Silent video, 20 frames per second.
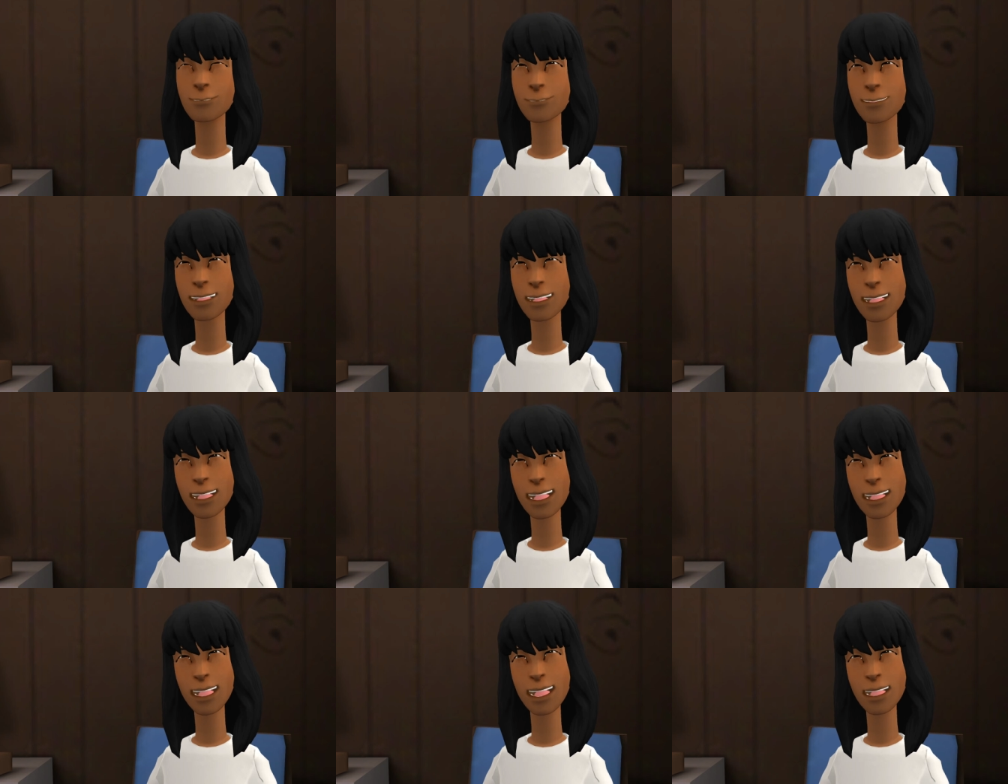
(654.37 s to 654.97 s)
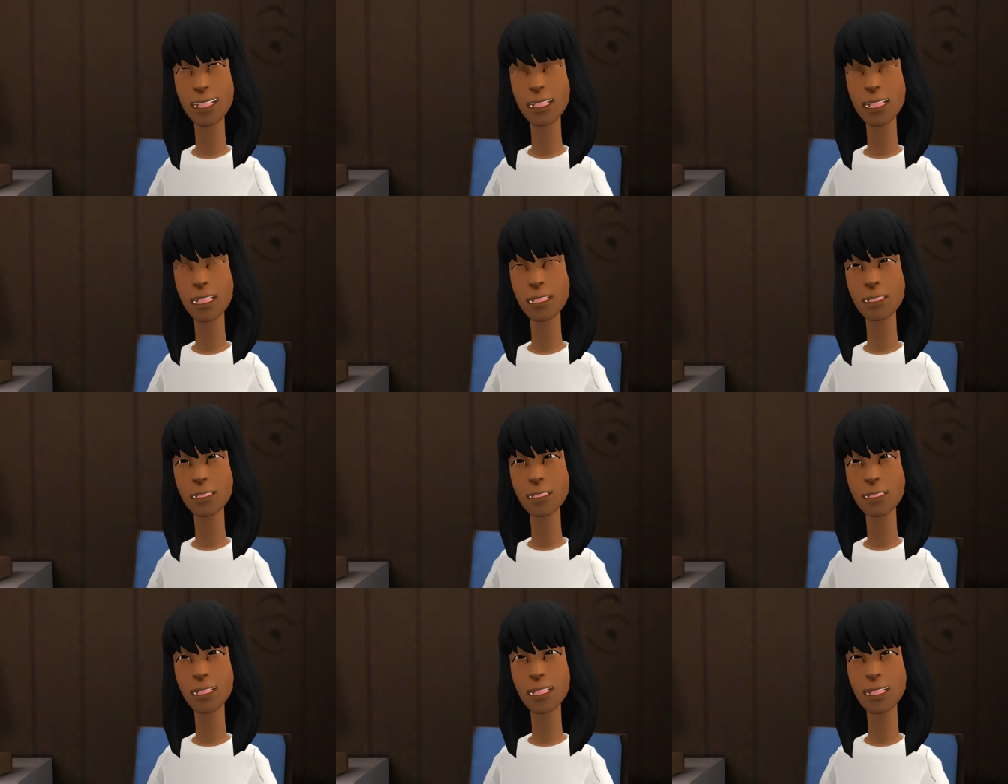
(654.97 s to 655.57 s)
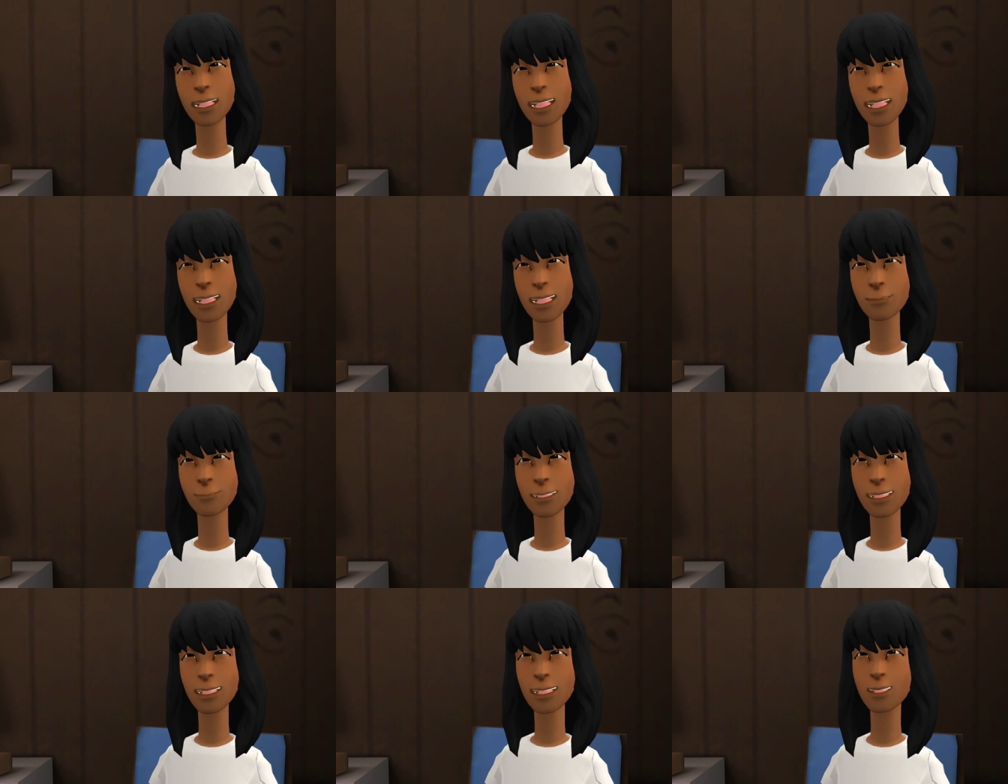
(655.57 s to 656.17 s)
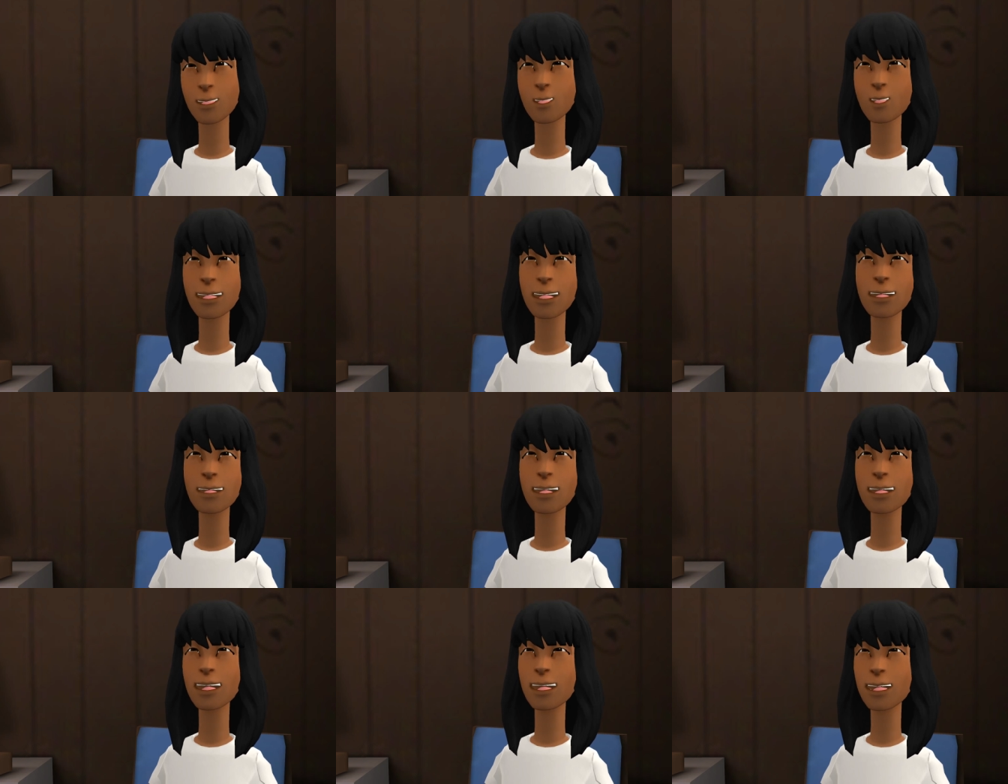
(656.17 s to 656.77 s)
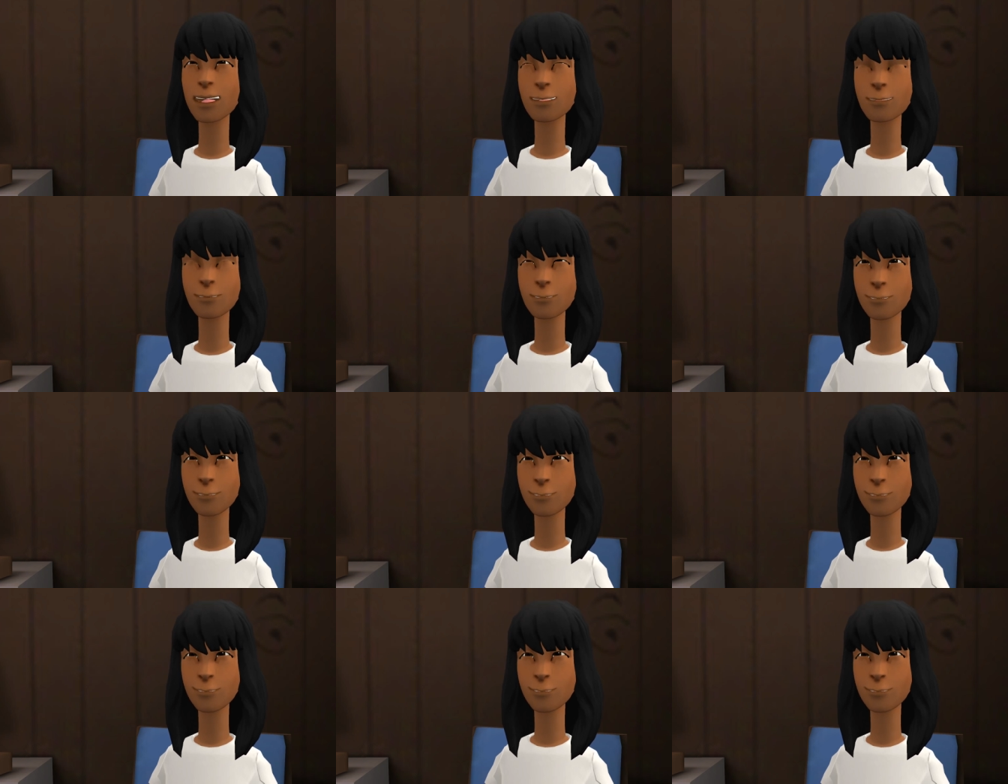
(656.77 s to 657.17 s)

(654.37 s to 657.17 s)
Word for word: This really is like creating my own destiny.